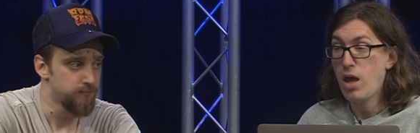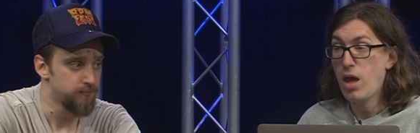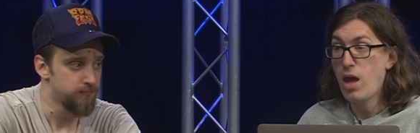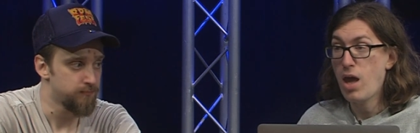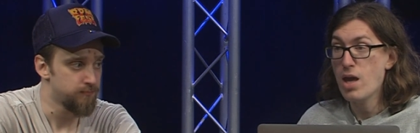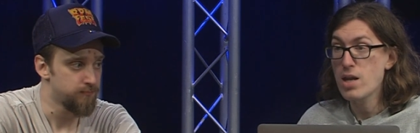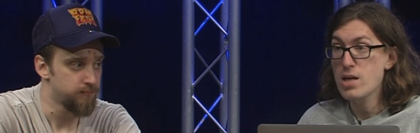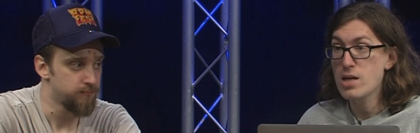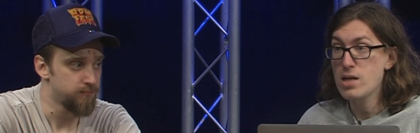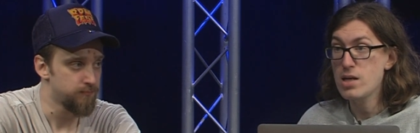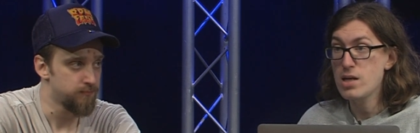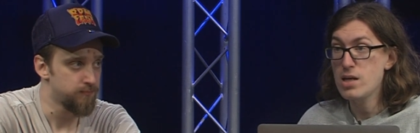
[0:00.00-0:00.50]

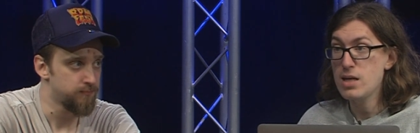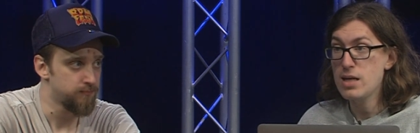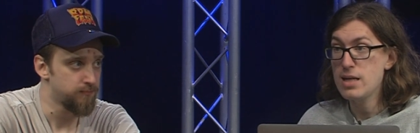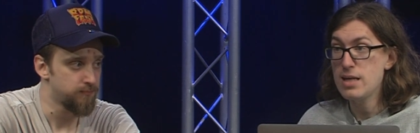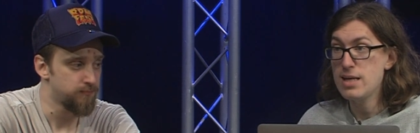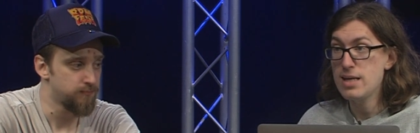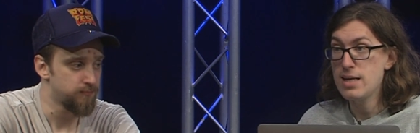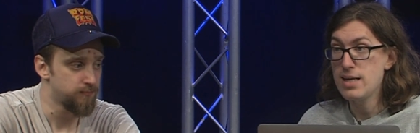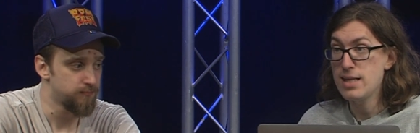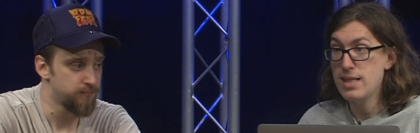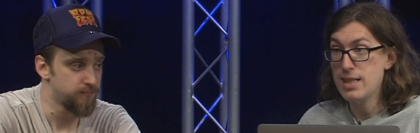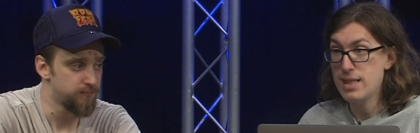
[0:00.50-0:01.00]

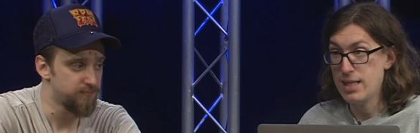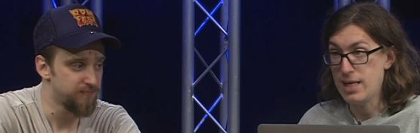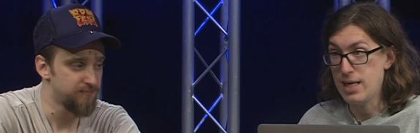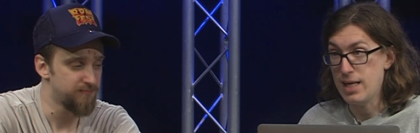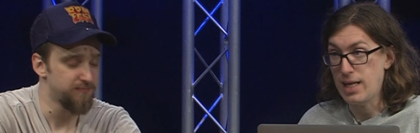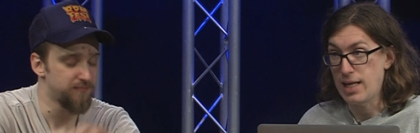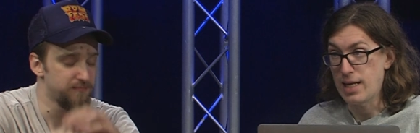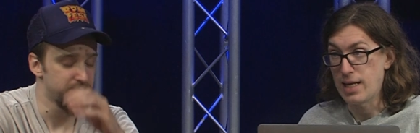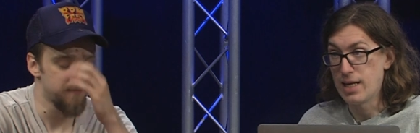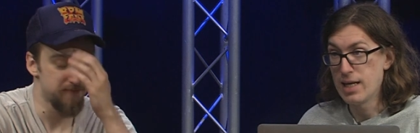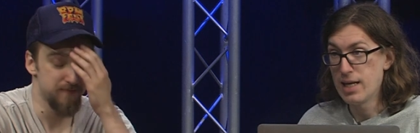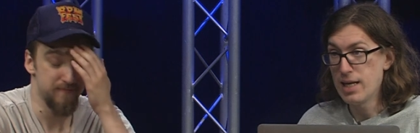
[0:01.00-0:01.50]

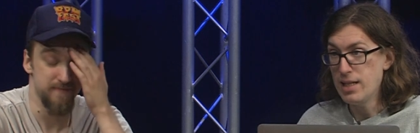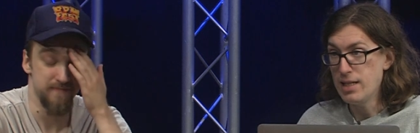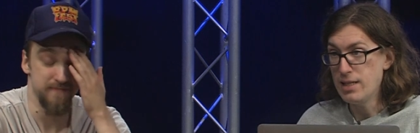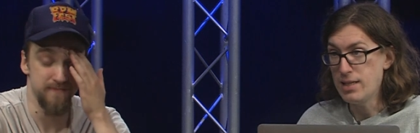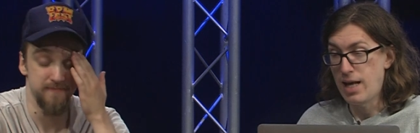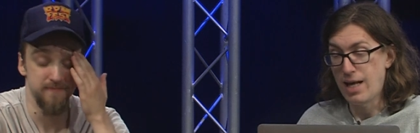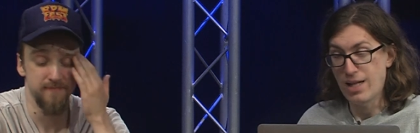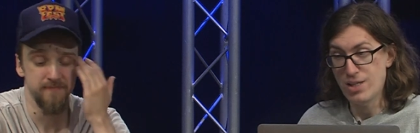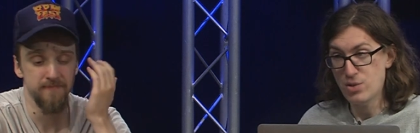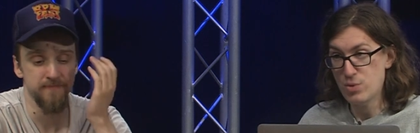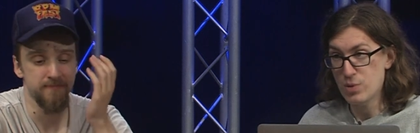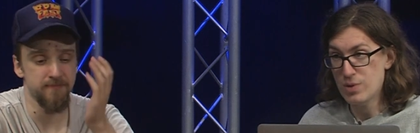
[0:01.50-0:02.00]
Speaker 1: anything.
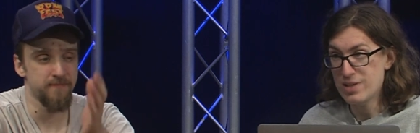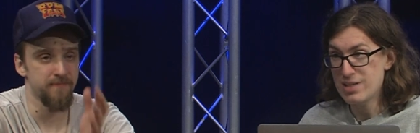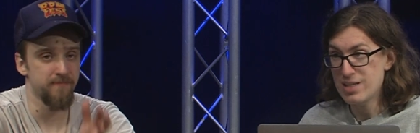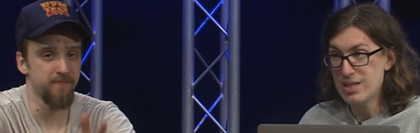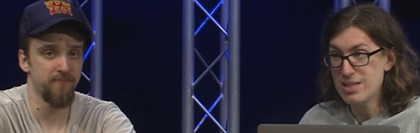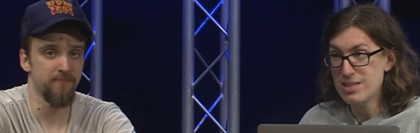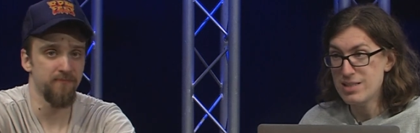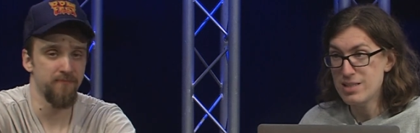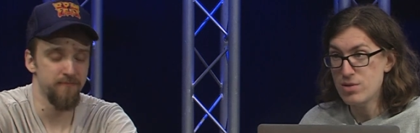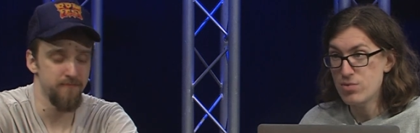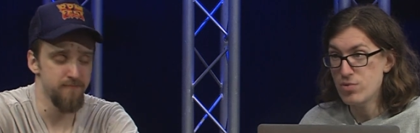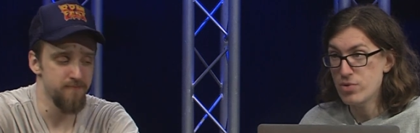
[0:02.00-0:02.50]
That's what
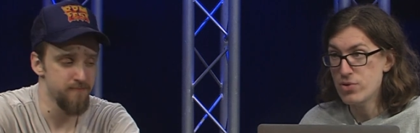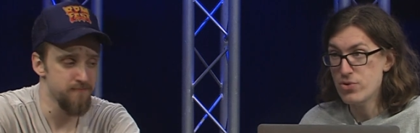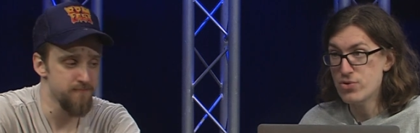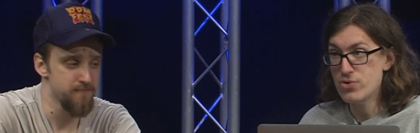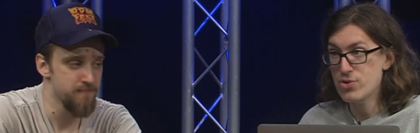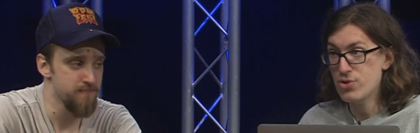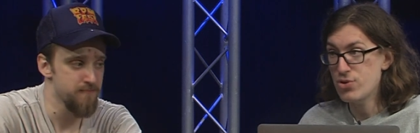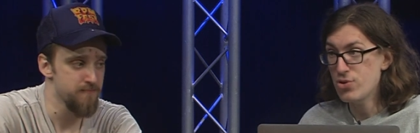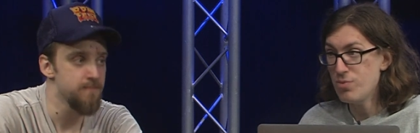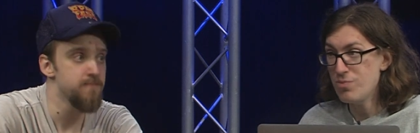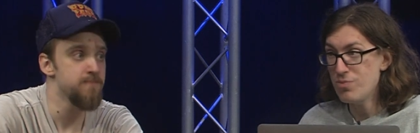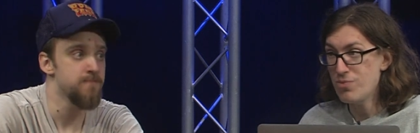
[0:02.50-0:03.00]
they did with
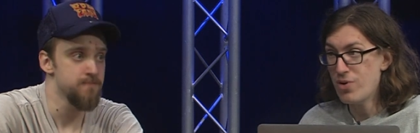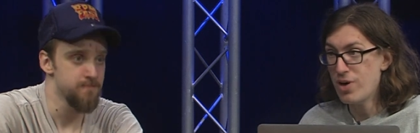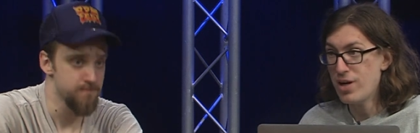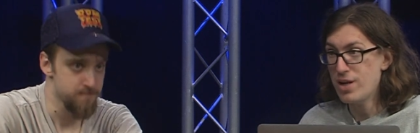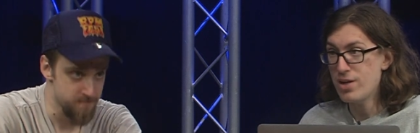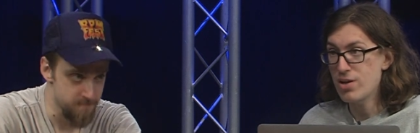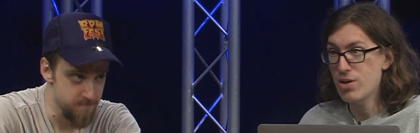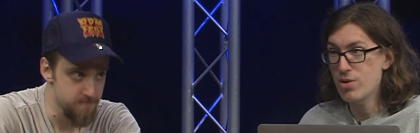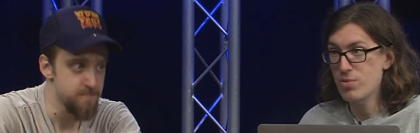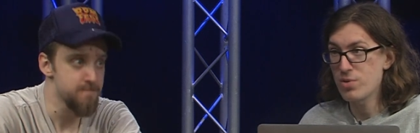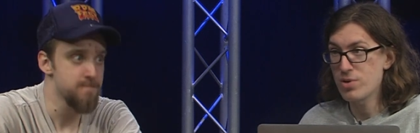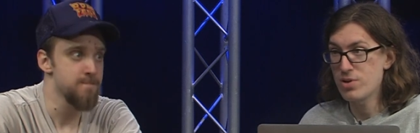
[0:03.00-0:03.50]
Tomb
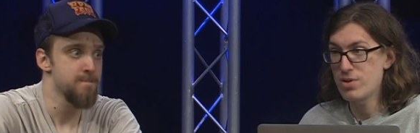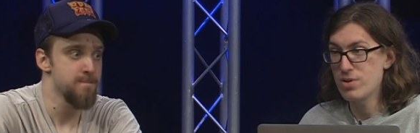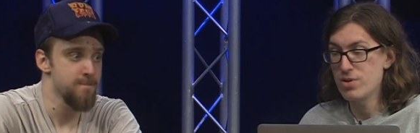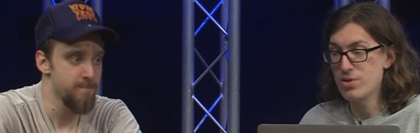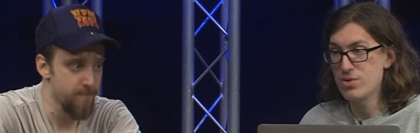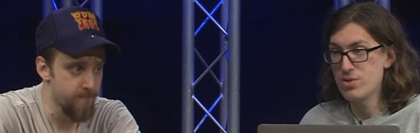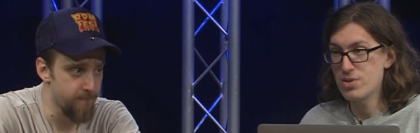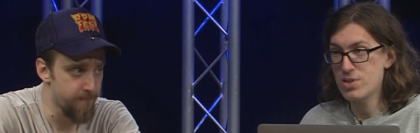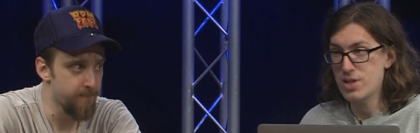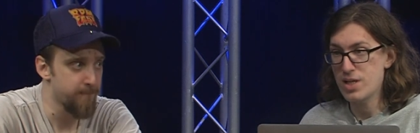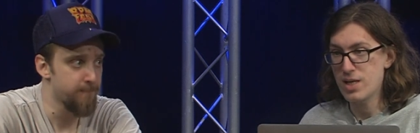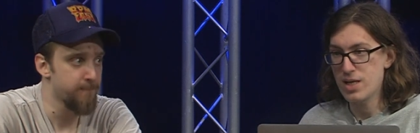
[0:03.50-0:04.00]
Raider with
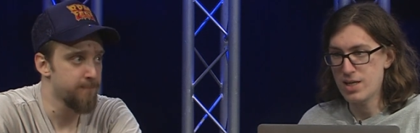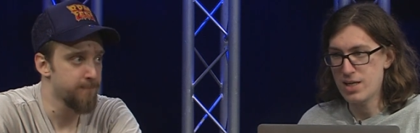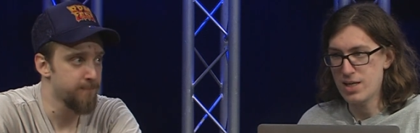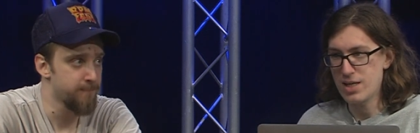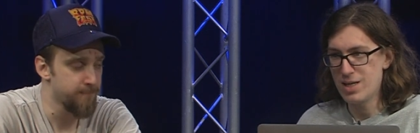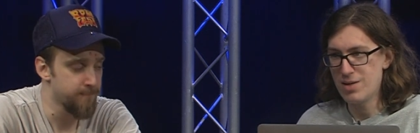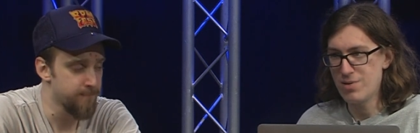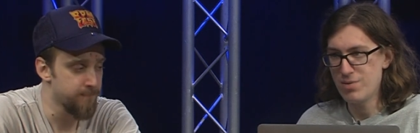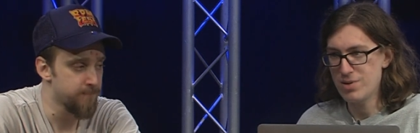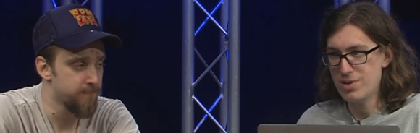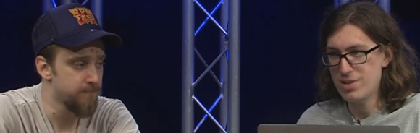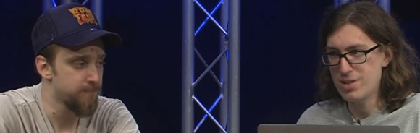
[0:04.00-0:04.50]
those like
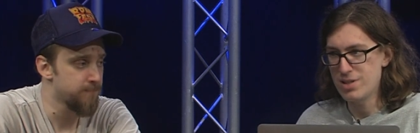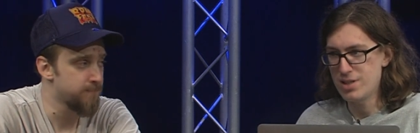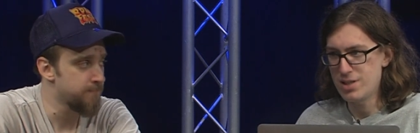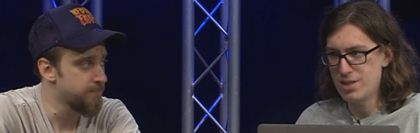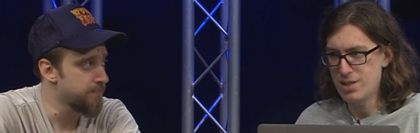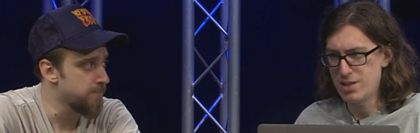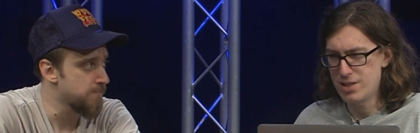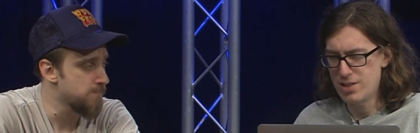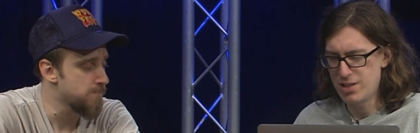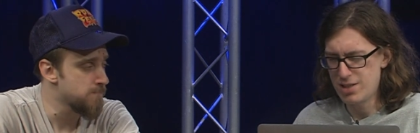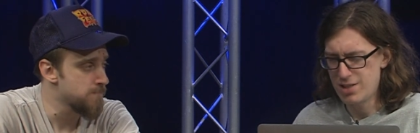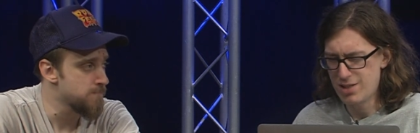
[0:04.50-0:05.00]
uh, with
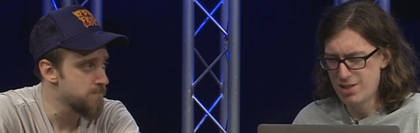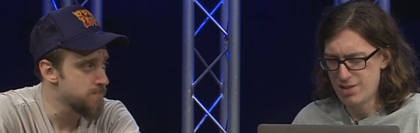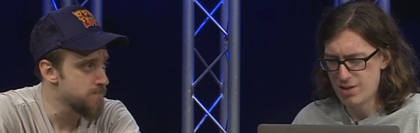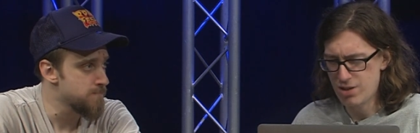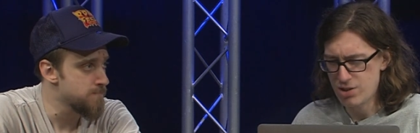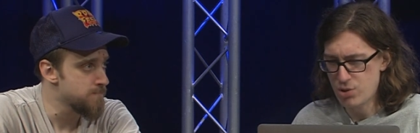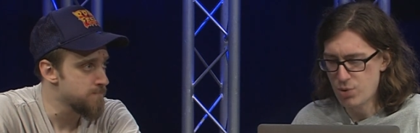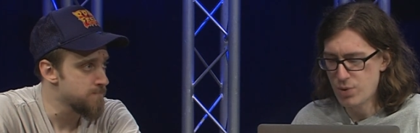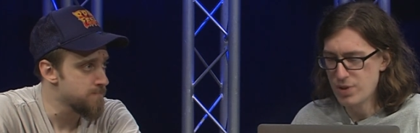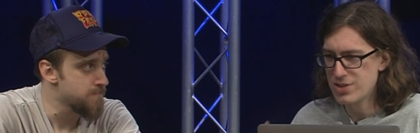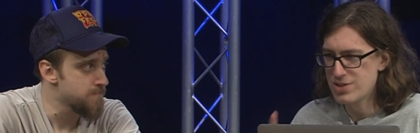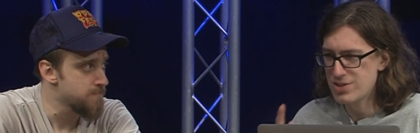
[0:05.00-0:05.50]
the, the, the
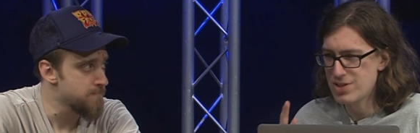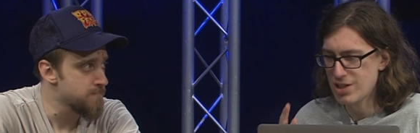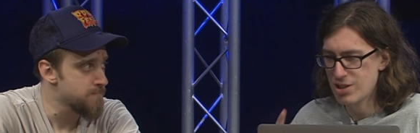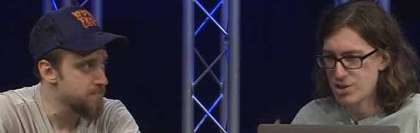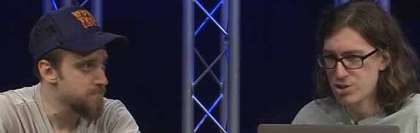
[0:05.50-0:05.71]
twin stick